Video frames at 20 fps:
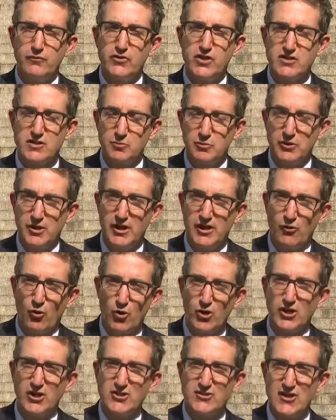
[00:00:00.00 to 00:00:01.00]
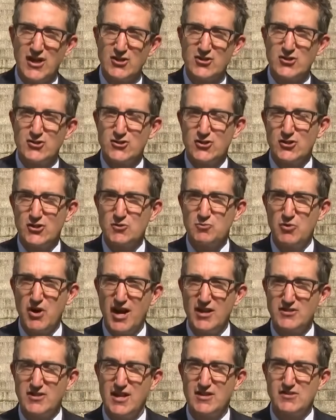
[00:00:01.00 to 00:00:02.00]
discipline and organization to this
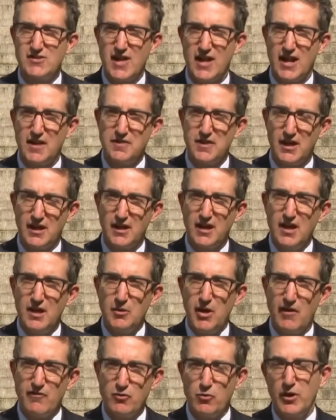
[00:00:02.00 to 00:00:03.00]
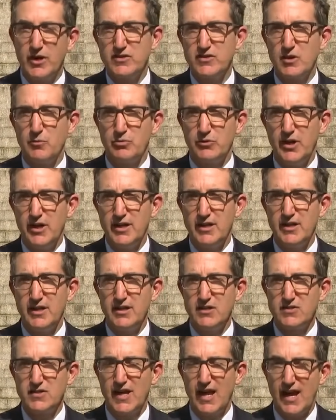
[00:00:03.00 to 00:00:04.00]
process that I think everyone has complained
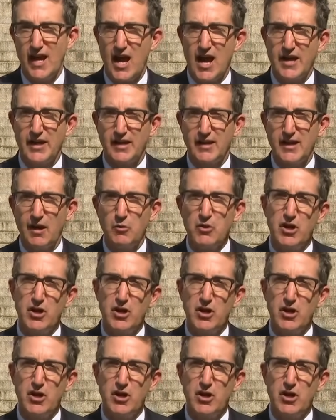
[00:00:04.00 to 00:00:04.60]
is chaotic.